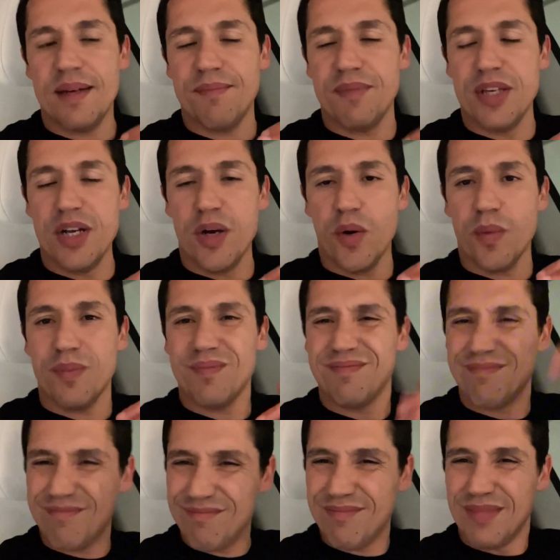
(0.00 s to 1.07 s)
you know,
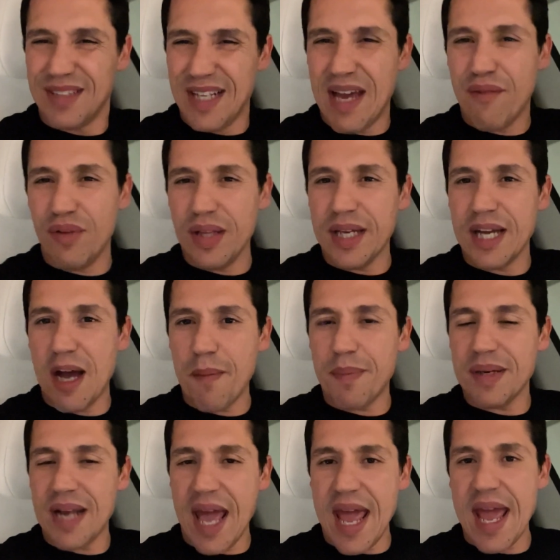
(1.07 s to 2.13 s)
leveling up
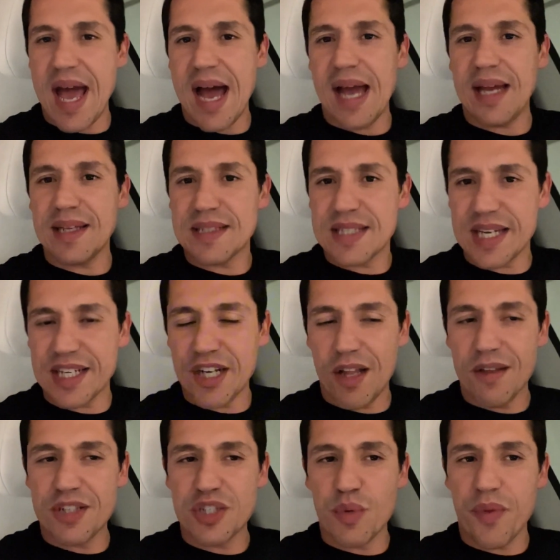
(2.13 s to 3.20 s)
in AI and
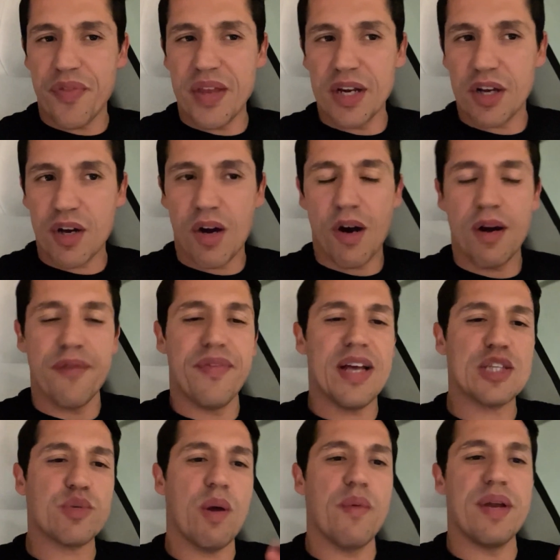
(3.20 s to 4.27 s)
technology within a car. And
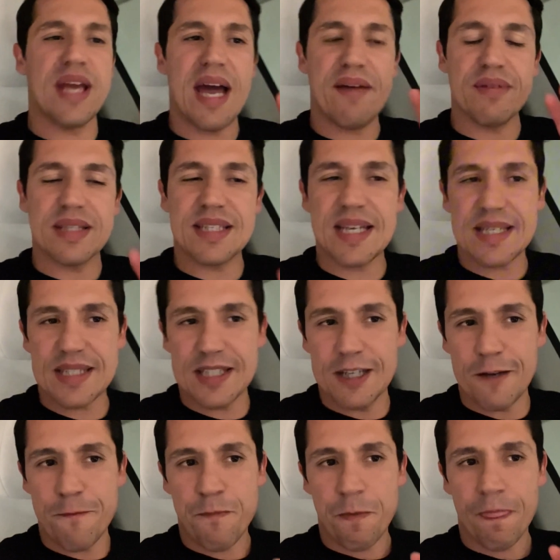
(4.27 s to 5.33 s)
that's why when you have a
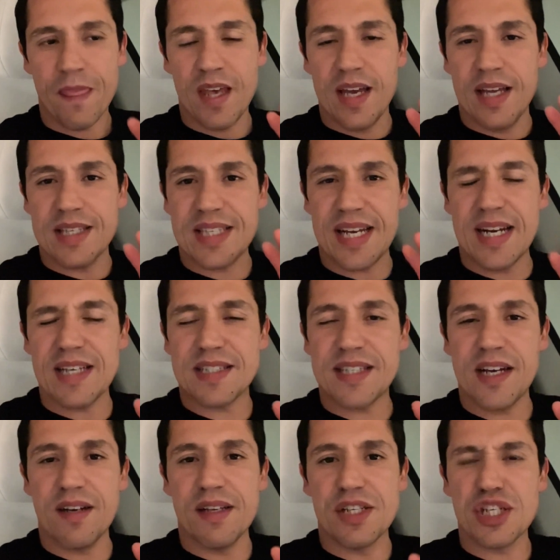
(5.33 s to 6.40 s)
Tesla, it's not
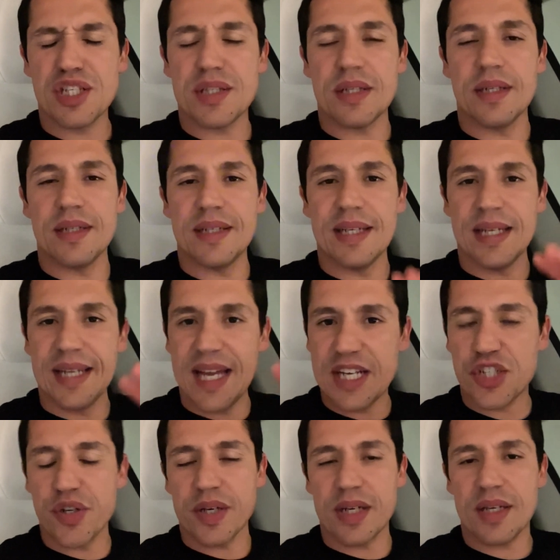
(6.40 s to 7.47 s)
necessarily just an
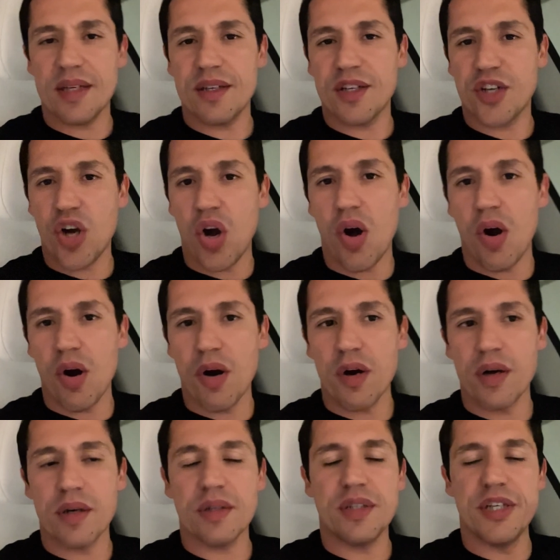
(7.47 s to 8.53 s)
electric
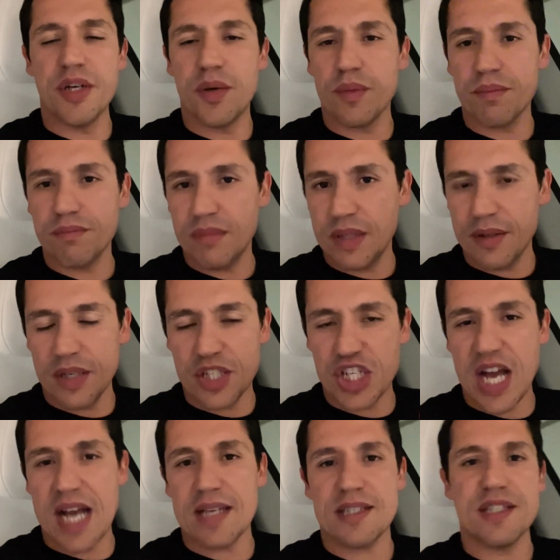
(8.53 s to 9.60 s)
car, you know, a
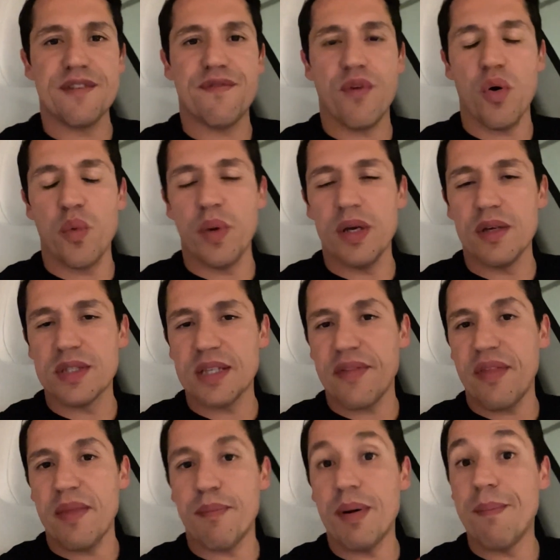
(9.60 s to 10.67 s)
chassis, four wheels, and
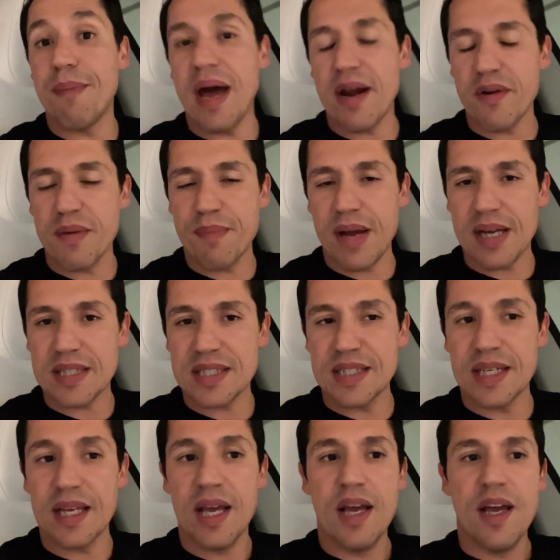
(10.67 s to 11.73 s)
they put battery packs in
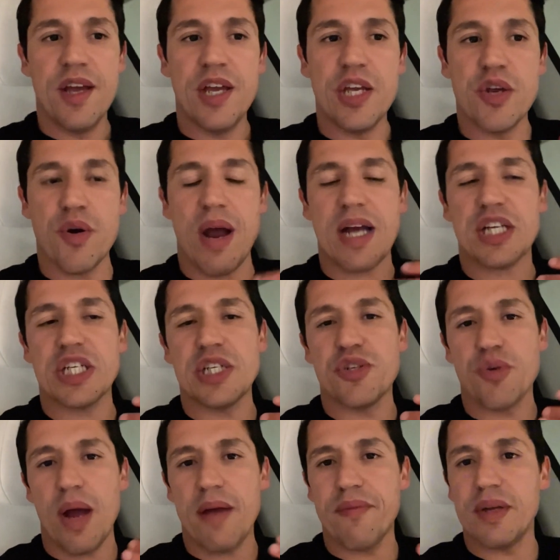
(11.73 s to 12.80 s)
it. You're actually
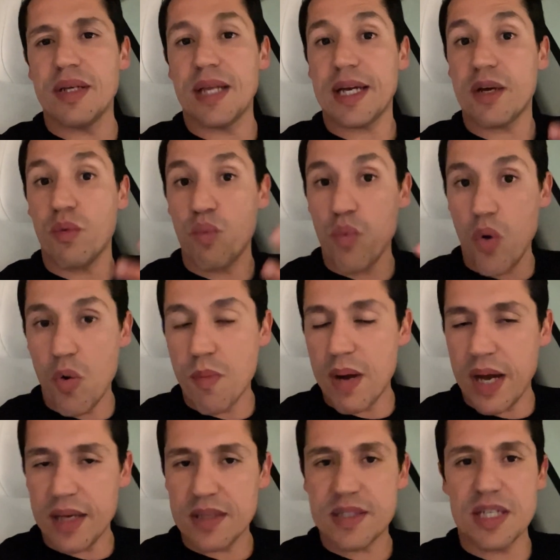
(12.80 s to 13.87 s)
driving like a
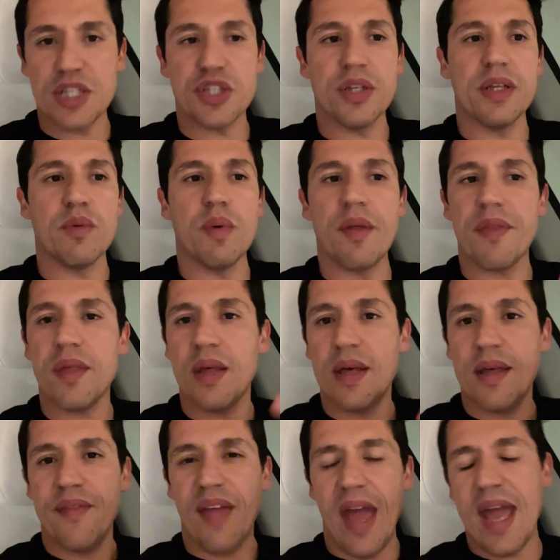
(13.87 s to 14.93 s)
robot, essentially, with
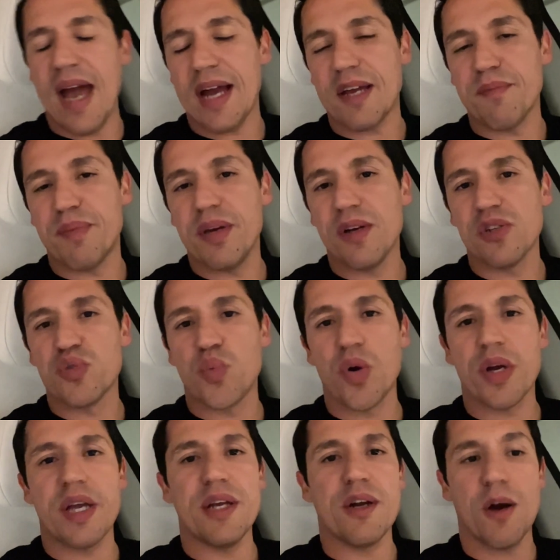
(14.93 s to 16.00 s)
the AI computers
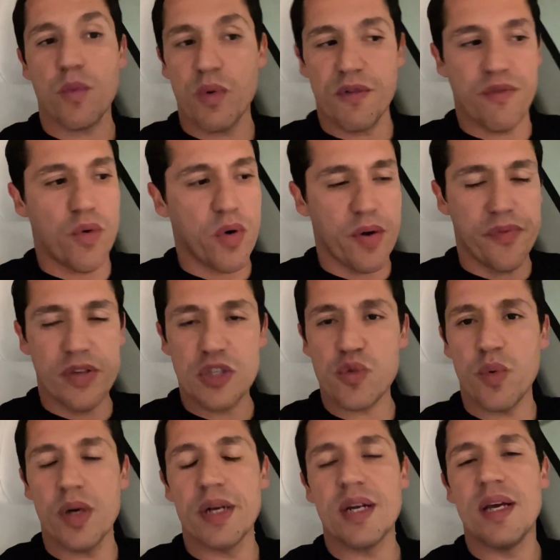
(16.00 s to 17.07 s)
working, hardware 4 on this
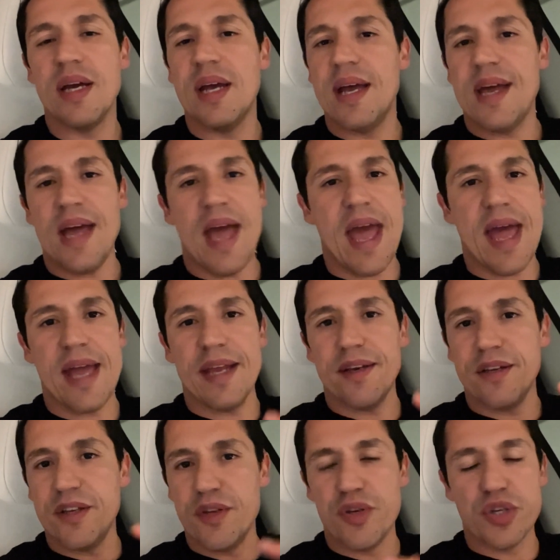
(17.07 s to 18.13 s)
one,
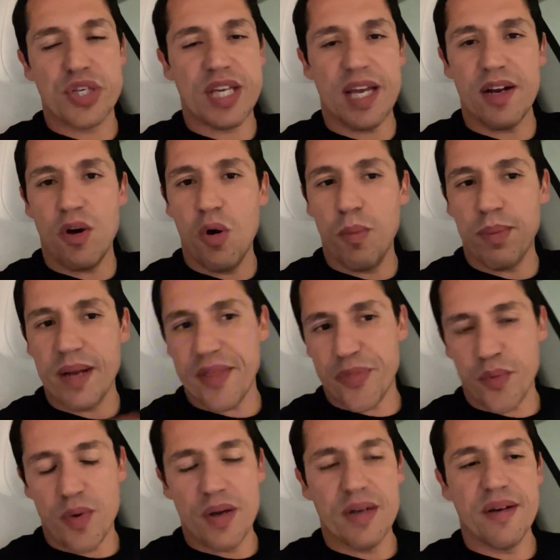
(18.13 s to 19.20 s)
and you just get a whole
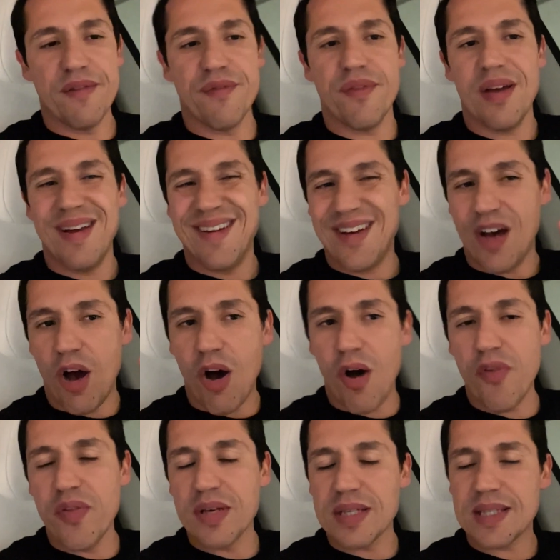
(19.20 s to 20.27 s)
plethora of
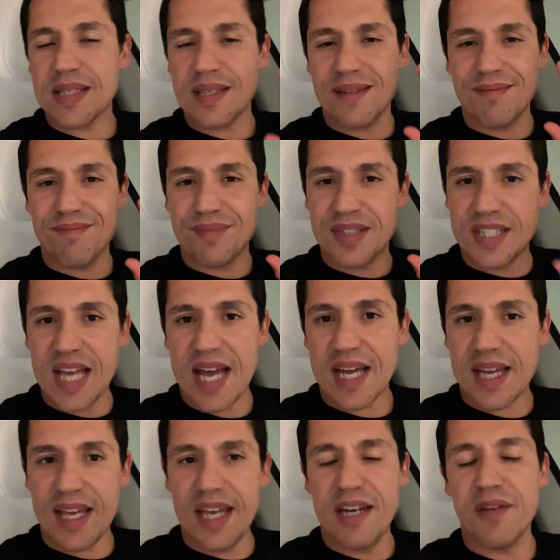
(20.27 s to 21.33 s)
all this
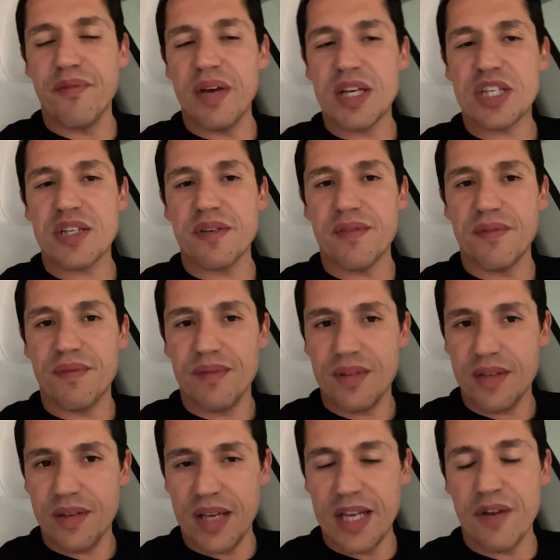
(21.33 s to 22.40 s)
tech innovative
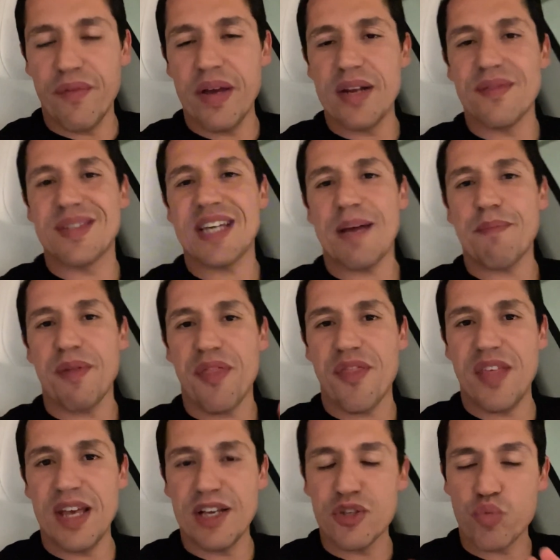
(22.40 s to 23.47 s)
type of
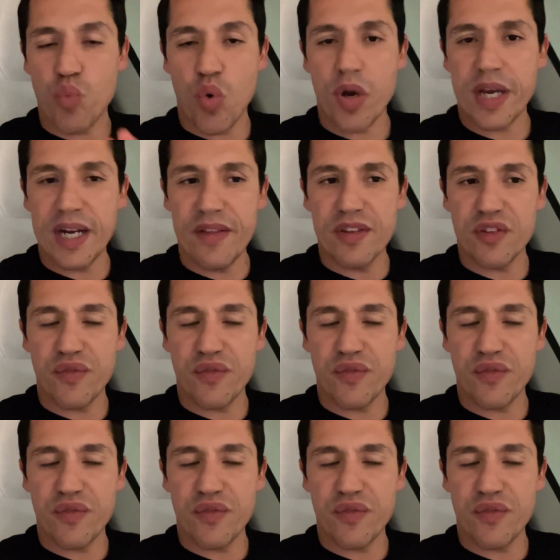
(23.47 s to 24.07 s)
things working in this